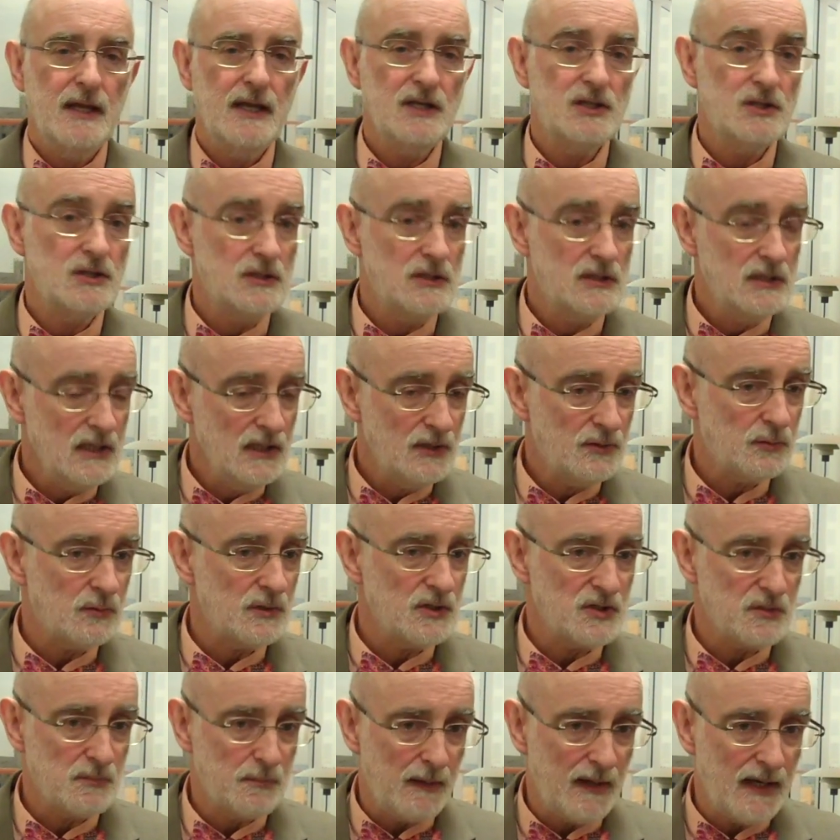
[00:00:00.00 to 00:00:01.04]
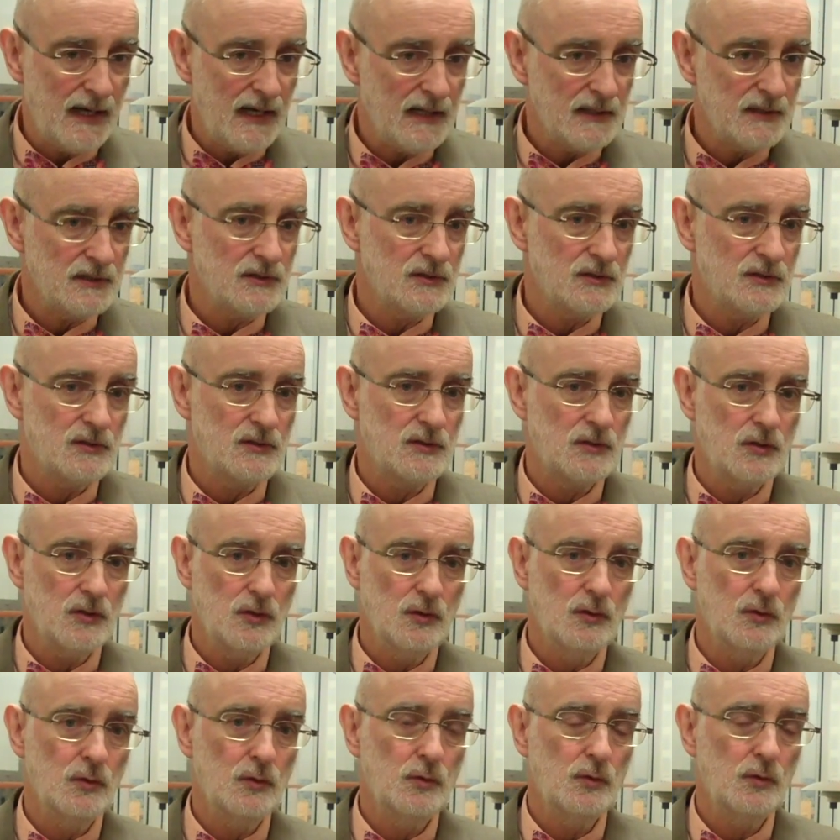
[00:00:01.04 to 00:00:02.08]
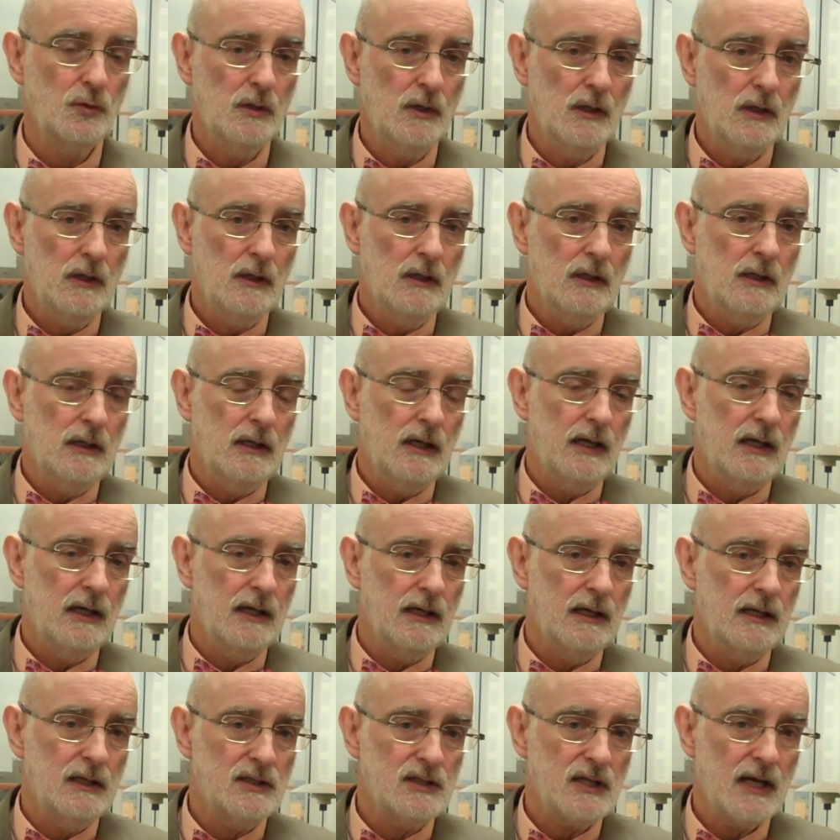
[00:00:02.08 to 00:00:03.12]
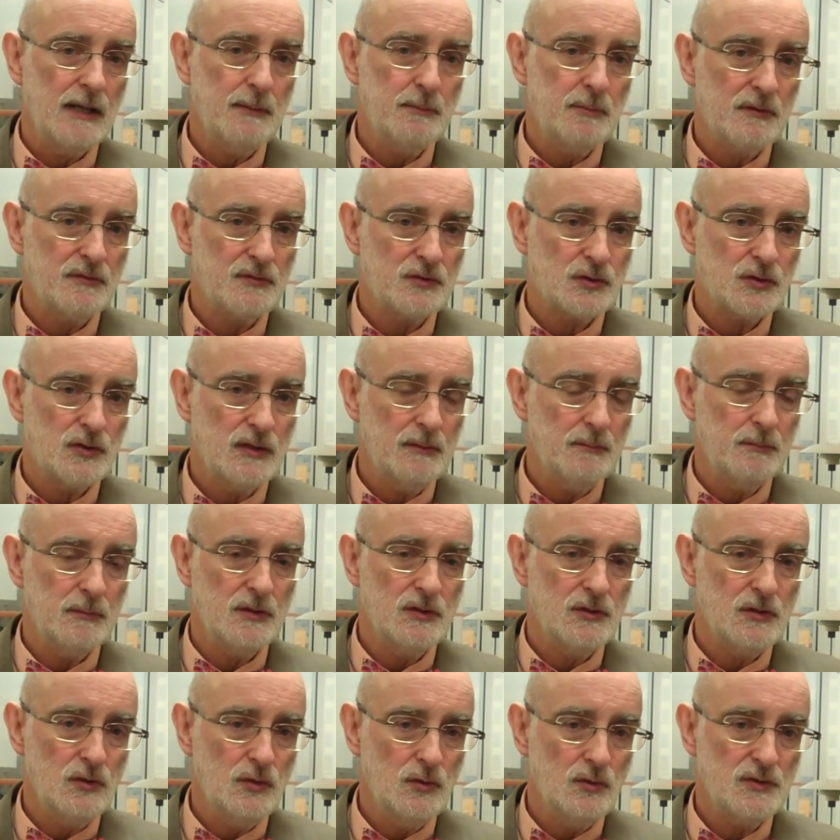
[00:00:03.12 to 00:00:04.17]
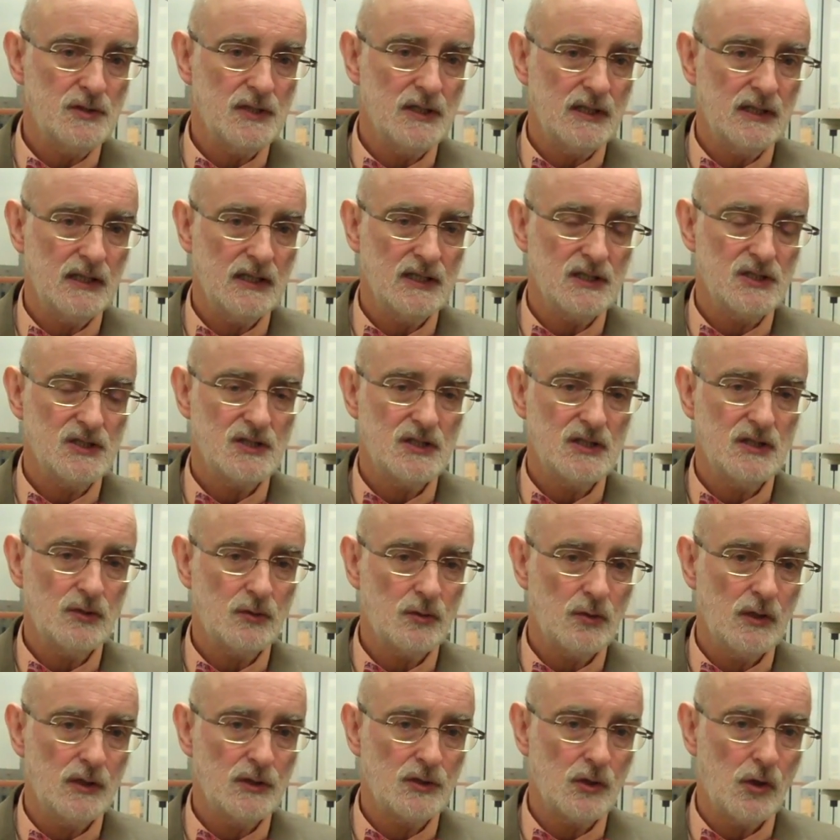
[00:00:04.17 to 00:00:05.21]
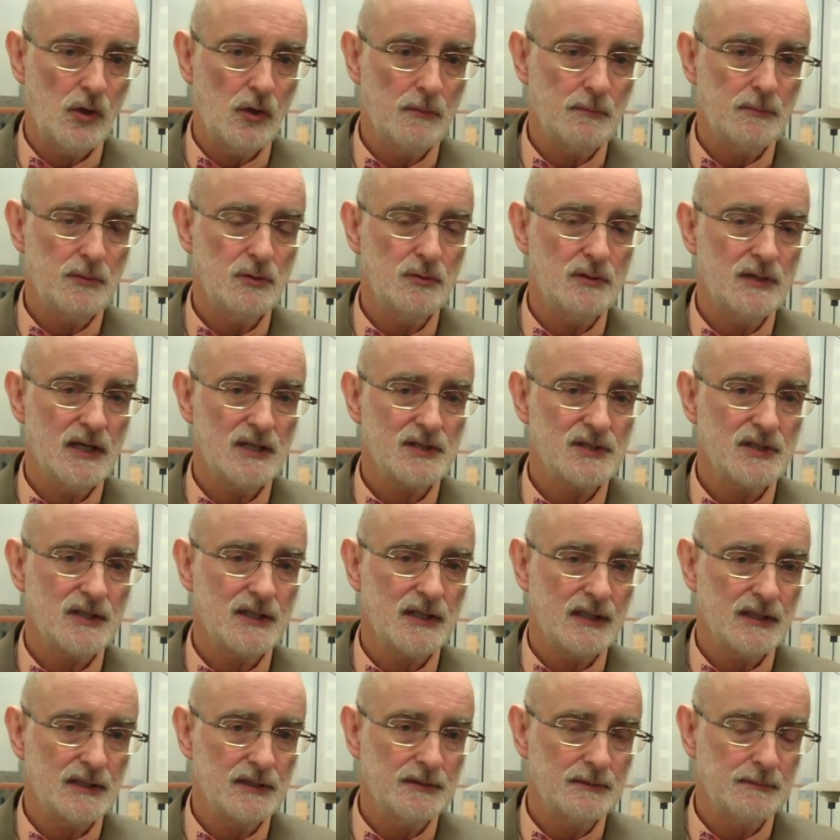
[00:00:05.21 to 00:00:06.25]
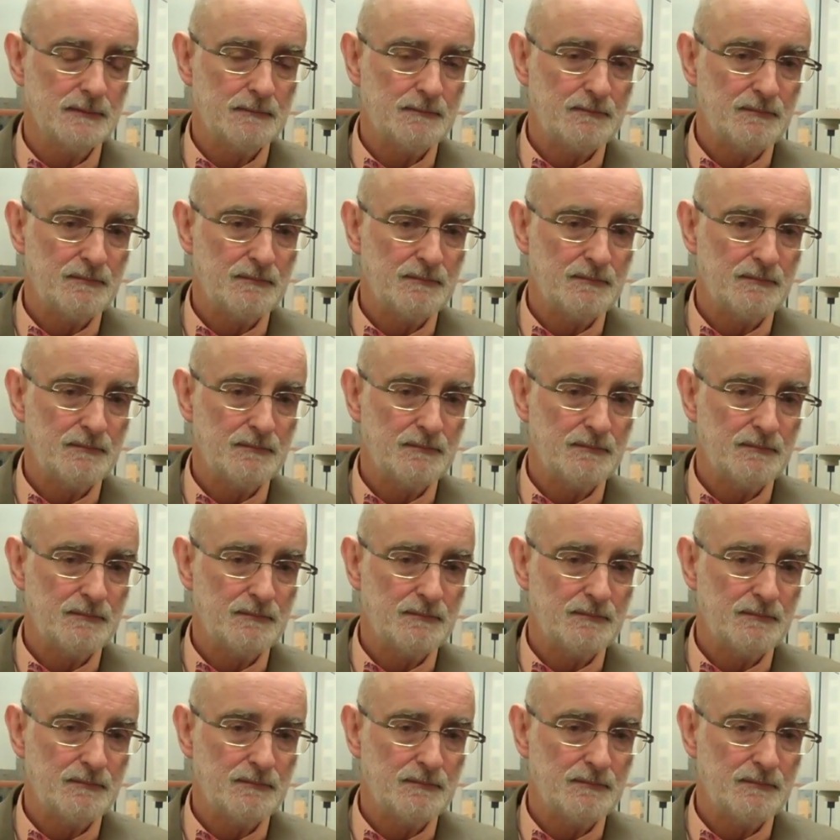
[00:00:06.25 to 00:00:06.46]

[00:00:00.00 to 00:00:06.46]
It did respond to a type of treatment using a steroid called budesonide.